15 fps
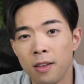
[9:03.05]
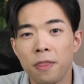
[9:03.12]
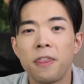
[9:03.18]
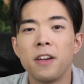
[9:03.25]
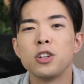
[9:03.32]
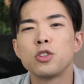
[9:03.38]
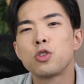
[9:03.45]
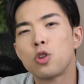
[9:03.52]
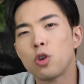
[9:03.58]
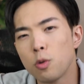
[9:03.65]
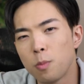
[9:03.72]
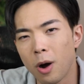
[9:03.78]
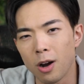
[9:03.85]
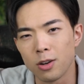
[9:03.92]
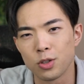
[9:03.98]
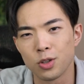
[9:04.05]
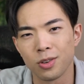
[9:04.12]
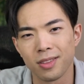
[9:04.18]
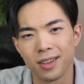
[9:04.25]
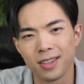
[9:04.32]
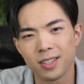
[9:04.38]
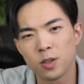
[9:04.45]
There's two parts
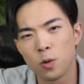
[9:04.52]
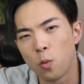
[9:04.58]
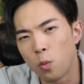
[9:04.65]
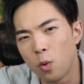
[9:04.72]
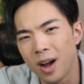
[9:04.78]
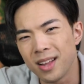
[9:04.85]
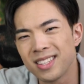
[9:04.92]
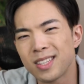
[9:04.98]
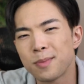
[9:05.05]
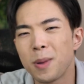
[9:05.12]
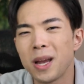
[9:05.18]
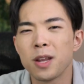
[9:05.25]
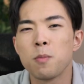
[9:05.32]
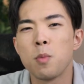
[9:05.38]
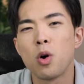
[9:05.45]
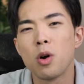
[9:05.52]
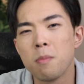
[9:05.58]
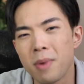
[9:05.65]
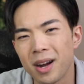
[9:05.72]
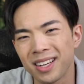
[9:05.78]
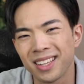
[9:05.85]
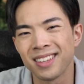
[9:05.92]
to this. One, spending more
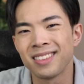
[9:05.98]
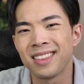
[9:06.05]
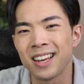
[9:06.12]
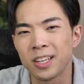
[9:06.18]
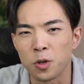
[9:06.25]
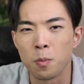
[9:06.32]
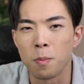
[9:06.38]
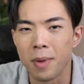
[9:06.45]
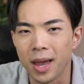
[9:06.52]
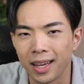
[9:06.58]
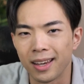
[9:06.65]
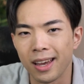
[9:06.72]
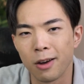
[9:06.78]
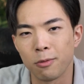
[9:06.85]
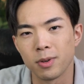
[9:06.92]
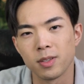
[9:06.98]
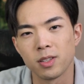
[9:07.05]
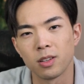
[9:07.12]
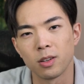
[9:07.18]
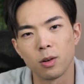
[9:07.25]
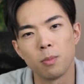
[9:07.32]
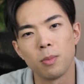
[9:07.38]
money than you make every
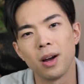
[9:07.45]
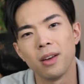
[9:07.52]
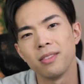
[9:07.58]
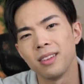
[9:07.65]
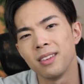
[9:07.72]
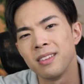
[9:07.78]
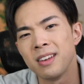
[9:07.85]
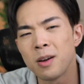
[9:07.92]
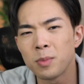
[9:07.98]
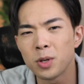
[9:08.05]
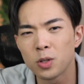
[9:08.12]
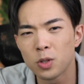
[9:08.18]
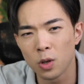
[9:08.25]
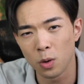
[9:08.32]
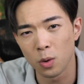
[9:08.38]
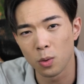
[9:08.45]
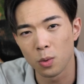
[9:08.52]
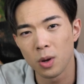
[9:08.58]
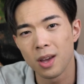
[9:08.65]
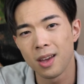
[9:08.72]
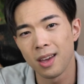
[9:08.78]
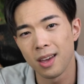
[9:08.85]
single month. And number
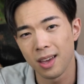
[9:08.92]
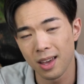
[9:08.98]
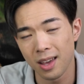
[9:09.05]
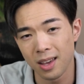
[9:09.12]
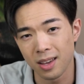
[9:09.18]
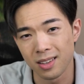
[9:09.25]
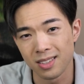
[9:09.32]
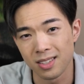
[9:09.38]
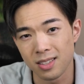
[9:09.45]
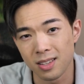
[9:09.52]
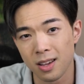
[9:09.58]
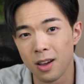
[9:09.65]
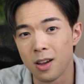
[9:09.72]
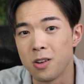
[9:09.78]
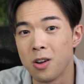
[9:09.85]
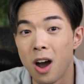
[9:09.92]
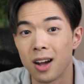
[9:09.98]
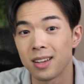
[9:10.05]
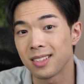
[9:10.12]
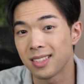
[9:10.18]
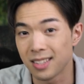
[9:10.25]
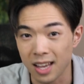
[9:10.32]
two is
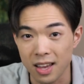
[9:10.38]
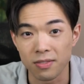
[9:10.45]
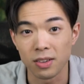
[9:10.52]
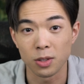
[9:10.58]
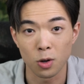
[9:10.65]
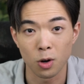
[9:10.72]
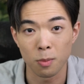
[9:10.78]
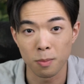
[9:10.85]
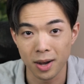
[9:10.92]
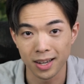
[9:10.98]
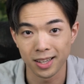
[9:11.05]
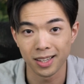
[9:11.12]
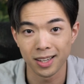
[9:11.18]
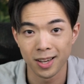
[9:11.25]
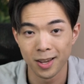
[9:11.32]
not saving your money.